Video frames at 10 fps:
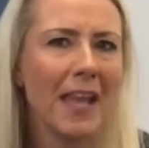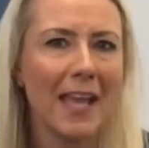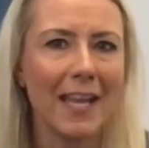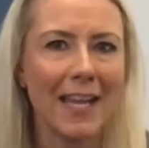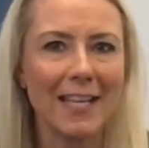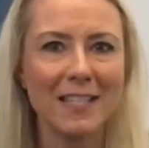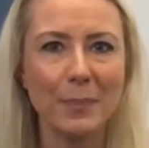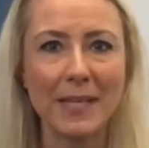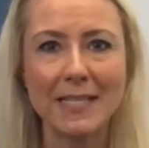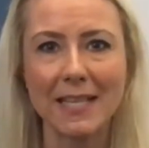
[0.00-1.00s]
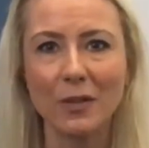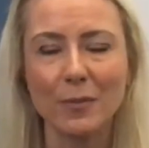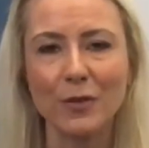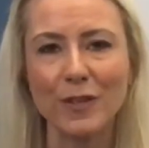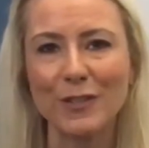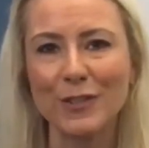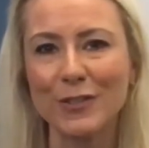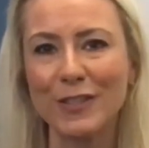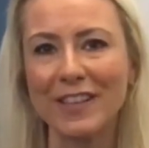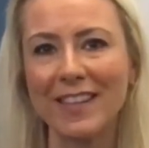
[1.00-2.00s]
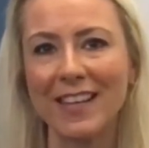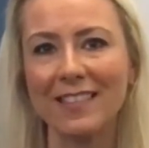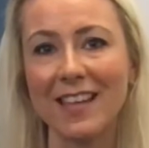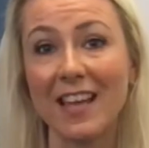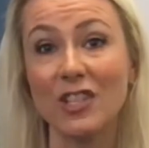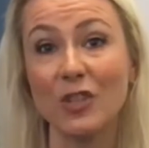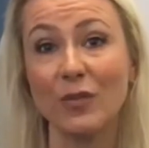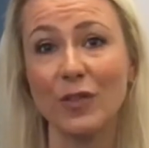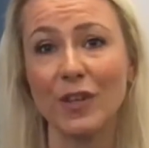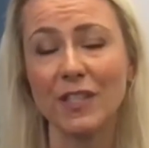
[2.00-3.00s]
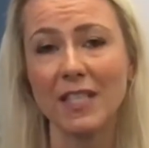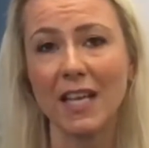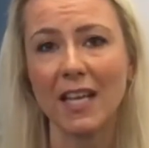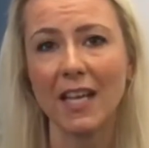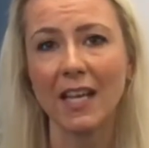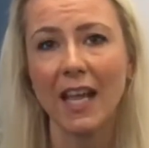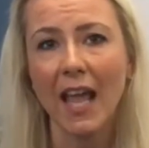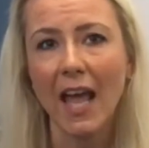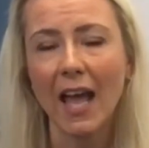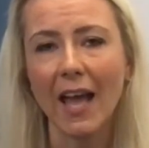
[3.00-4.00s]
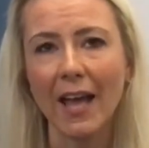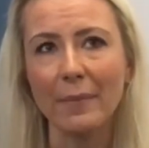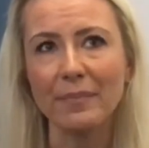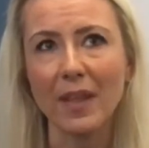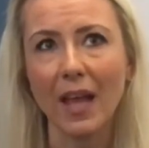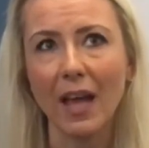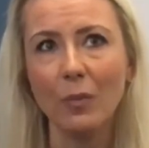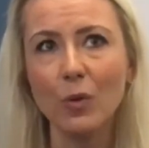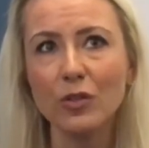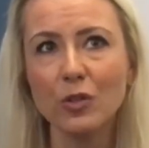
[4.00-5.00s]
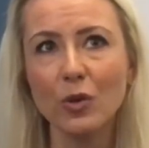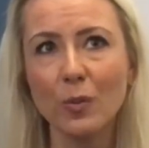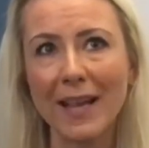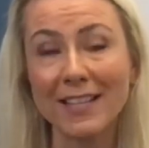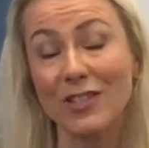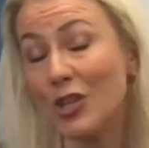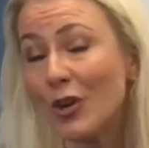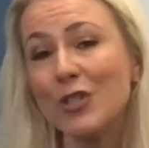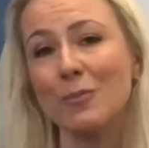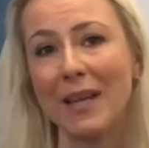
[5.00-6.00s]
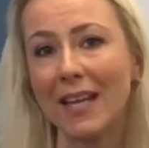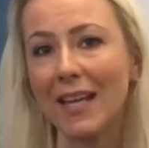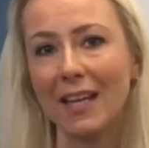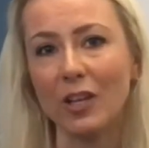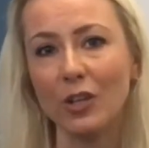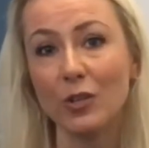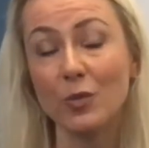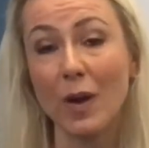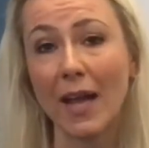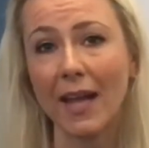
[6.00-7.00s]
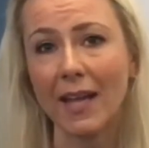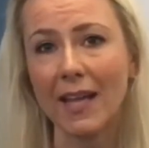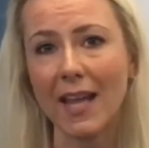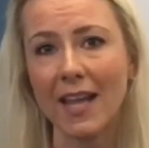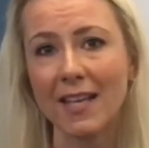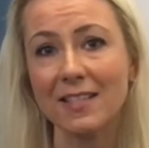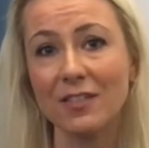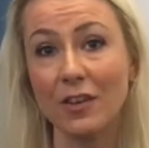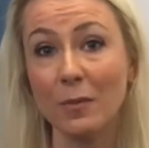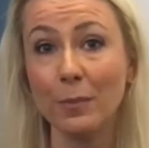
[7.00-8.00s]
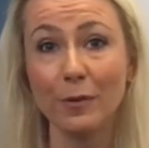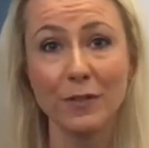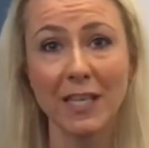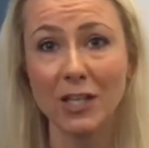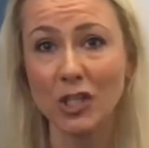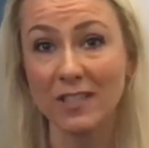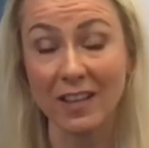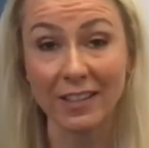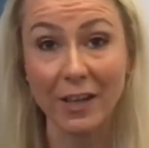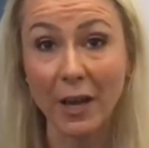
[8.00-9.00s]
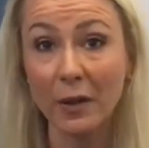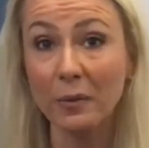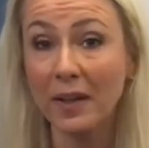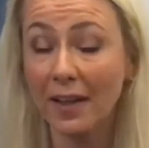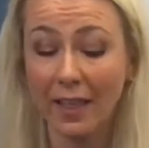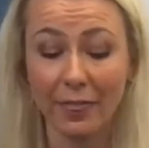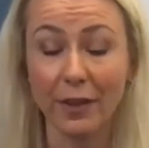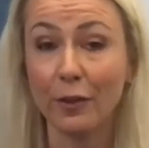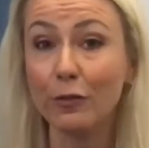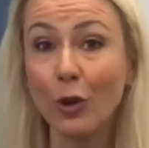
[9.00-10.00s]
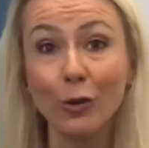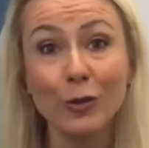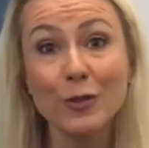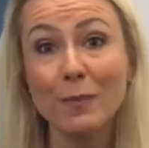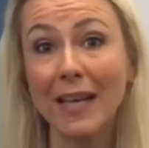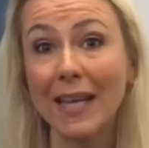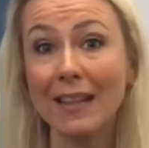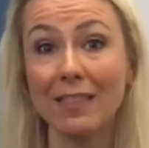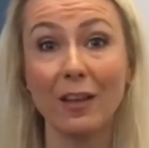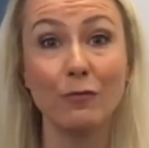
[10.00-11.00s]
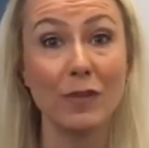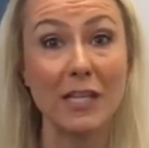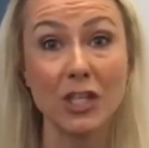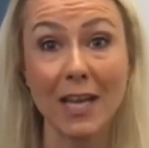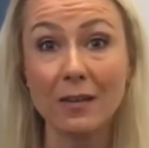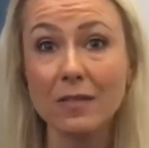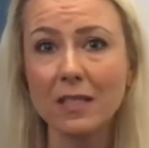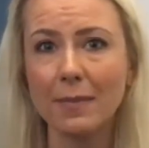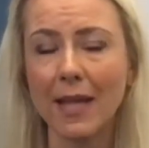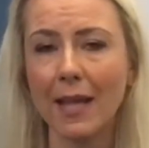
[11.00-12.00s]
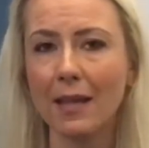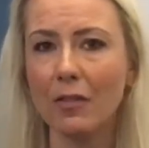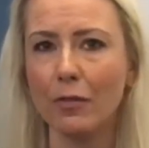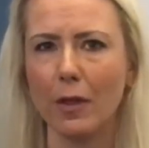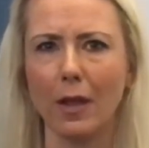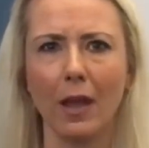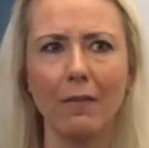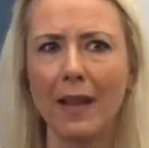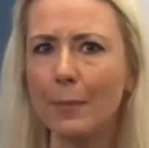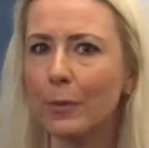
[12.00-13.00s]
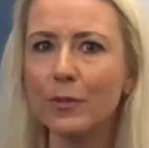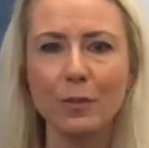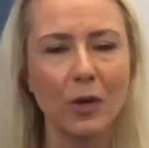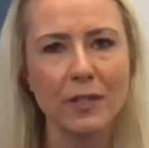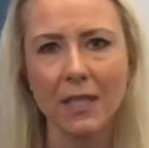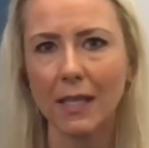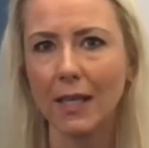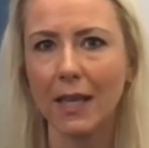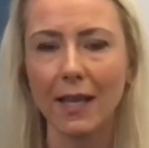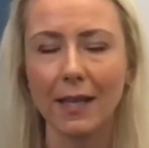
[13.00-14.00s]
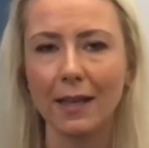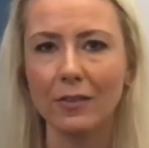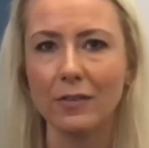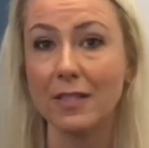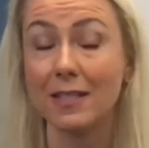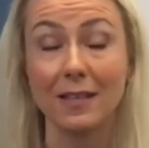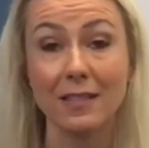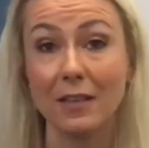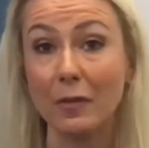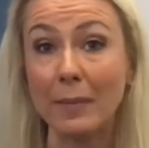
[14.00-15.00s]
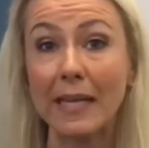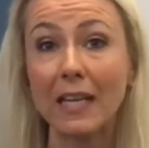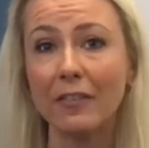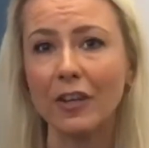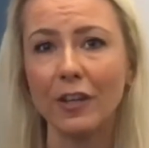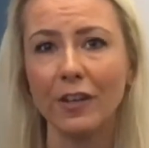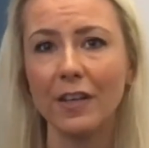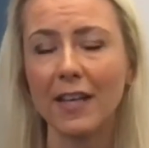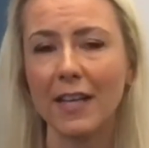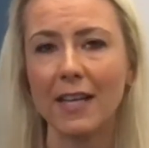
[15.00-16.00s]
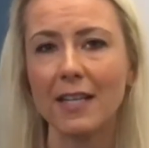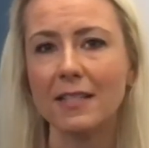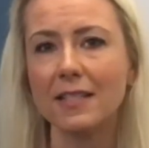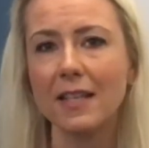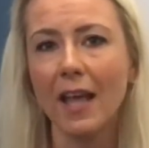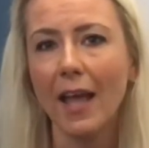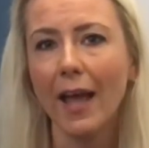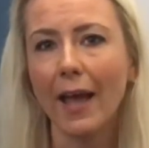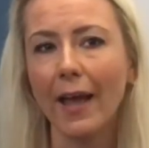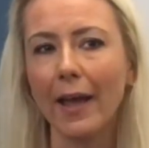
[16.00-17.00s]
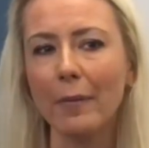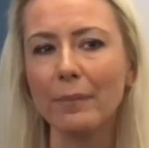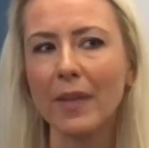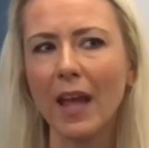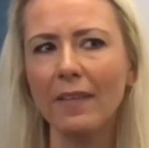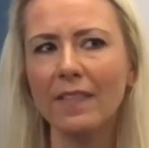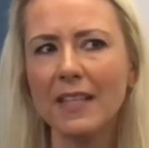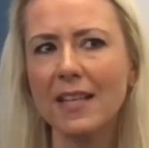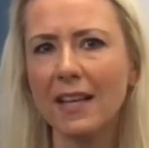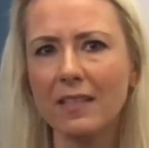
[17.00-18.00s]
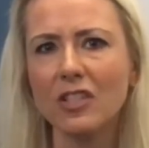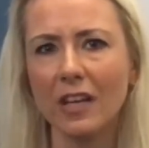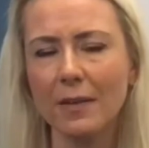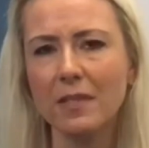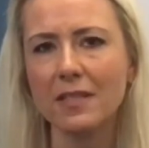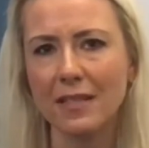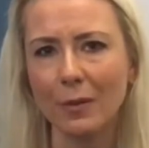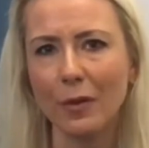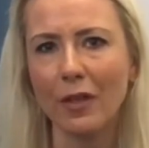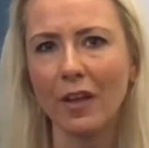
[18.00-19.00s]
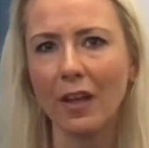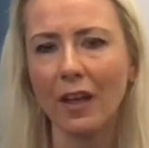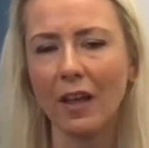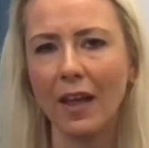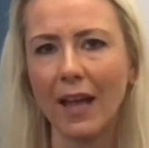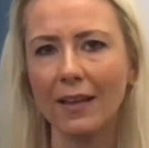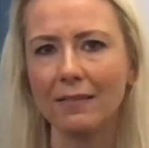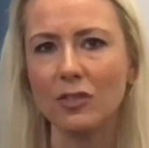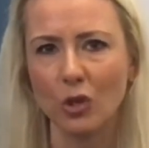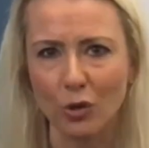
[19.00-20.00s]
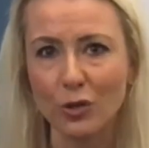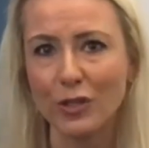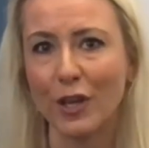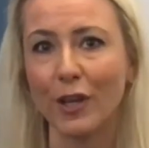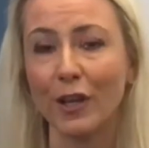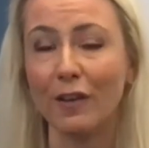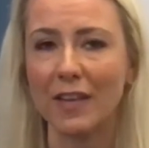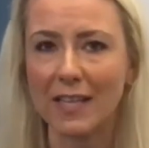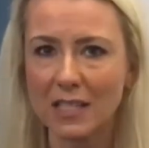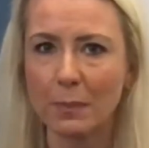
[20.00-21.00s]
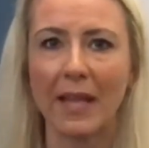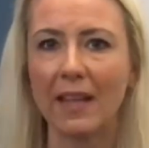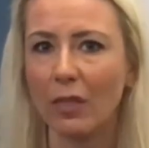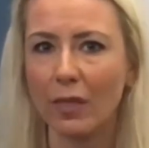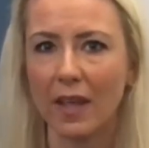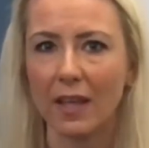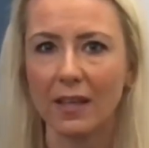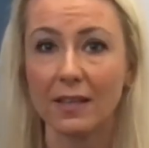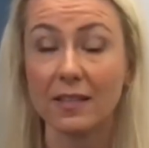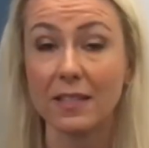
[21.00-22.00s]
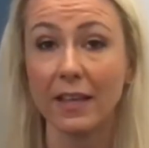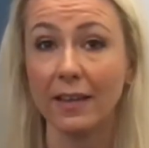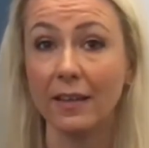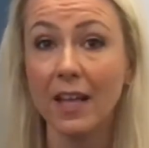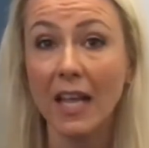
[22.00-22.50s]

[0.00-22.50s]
It's a big deal moving school at the age of 13. And what's always shocked me in a good way is the number of teachers I know that have called me, that have reached out to me, that are able to articulate an understanding of Amelia and her needs. And that they take the time to sit with her and talk to her and explain things. And